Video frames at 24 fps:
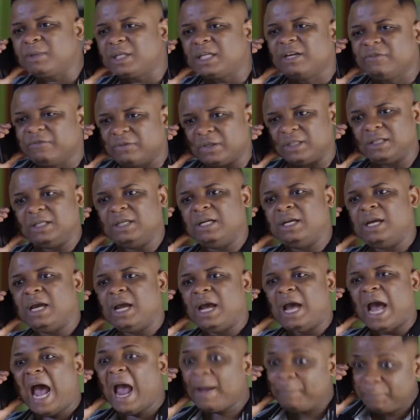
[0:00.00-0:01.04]
giving.
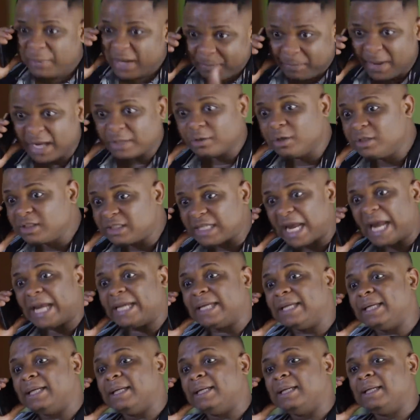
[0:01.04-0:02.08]
I pay back, don't
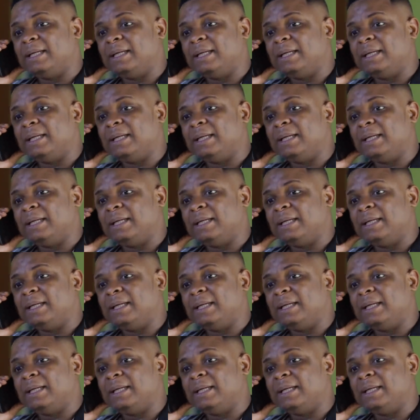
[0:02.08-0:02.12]
I?